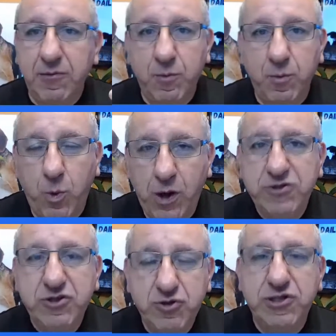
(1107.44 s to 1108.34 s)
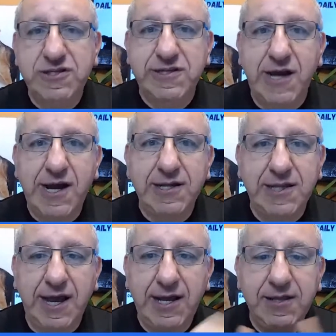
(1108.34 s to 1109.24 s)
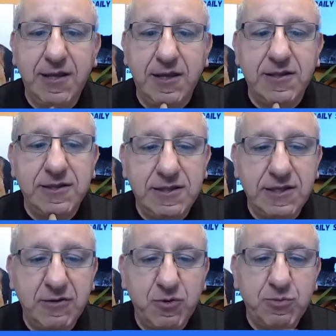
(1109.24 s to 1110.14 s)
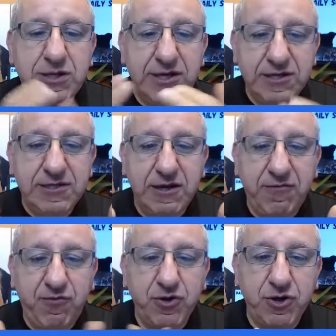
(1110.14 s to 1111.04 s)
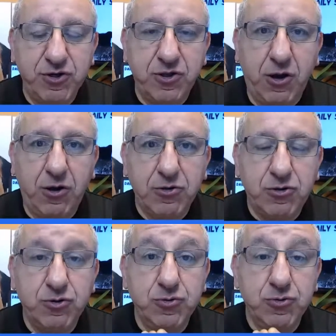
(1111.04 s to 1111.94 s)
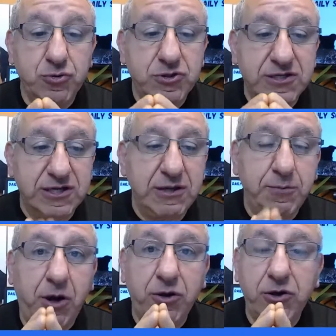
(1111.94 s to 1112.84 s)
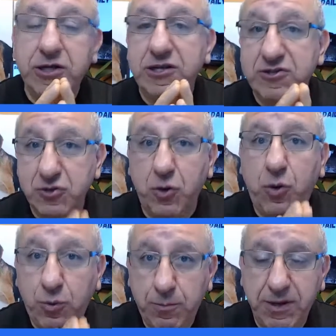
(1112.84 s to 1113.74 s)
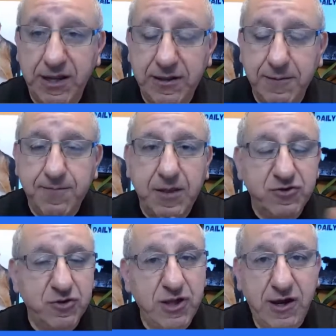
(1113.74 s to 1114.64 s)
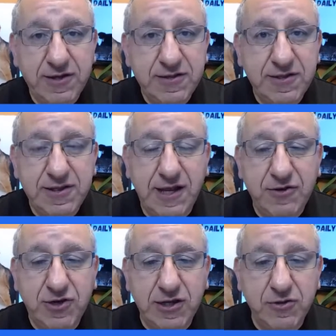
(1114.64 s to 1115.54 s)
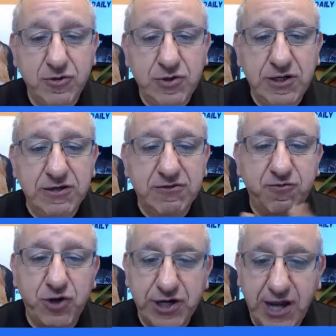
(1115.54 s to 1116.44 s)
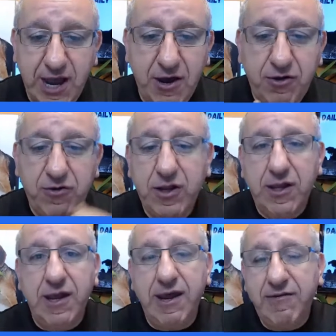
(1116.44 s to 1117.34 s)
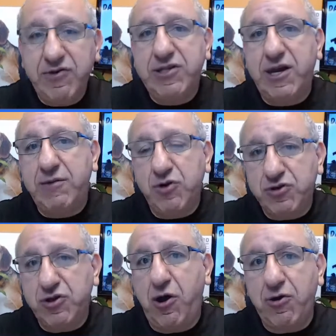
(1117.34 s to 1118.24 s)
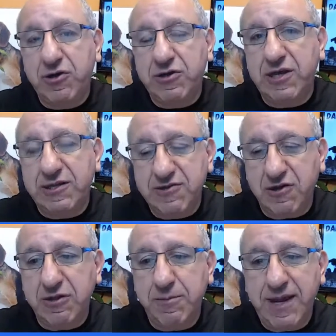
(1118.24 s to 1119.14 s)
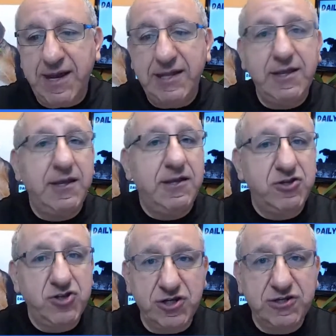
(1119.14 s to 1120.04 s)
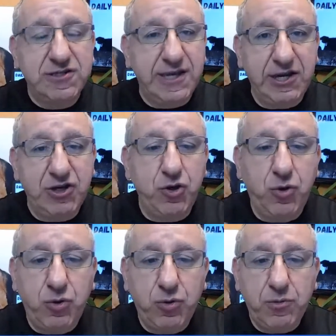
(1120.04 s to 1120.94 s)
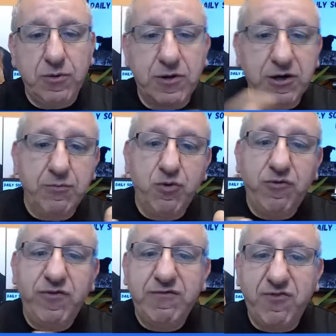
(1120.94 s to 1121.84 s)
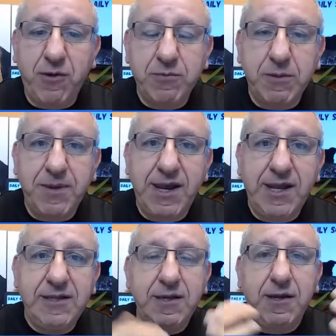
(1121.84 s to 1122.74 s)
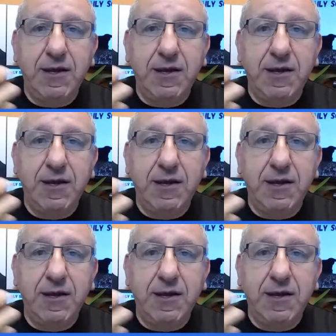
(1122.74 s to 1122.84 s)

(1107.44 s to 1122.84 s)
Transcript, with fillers: Once you decide that, it would be easier for your dog to sleep on his own bed. So the other thing that you can do is, for now, every time your dog gets on the bed, just say no, remove it from the bed,